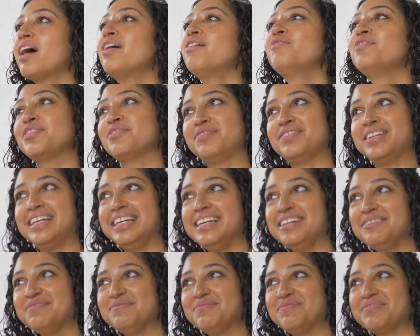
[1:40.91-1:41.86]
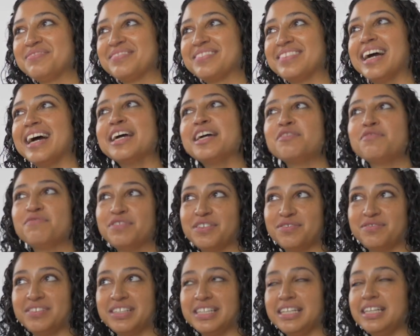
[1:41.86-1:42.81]
Remember, your uniqueness, the things
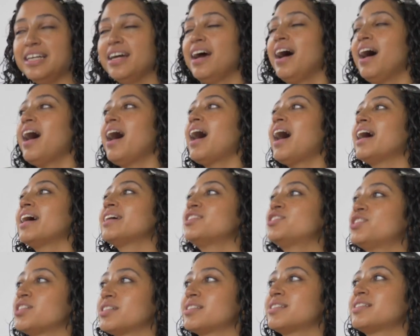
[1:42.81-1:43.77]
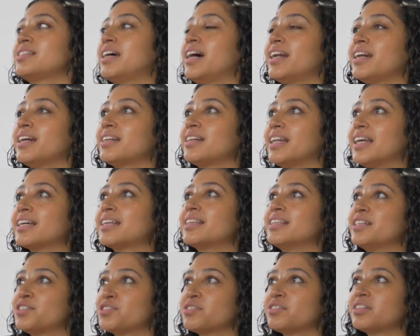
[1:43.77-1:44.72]
that make you you, are the things
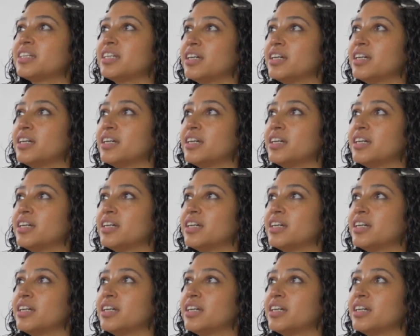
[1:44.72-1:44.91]
that are